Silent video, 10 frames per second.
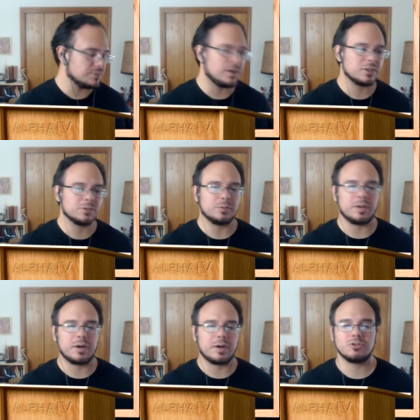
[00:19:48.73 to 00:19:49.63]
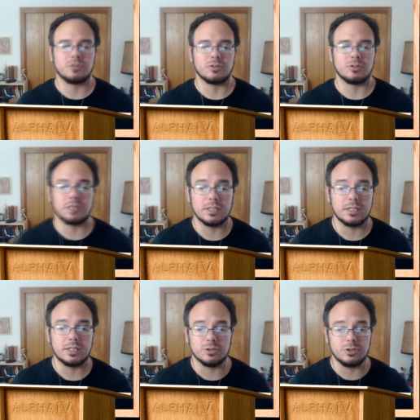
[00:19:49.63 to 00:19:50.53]
possible power struggle could
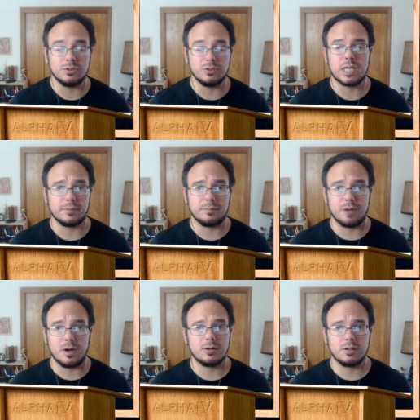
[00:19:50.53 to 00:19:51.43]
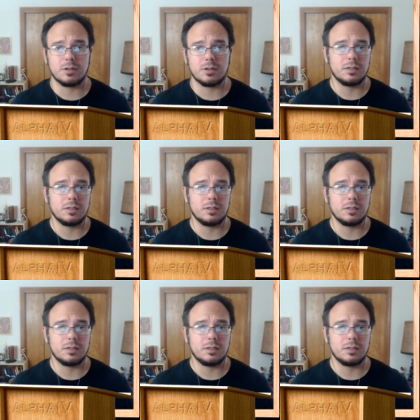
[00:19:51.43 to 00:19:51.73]
lead to a new type of monarchy?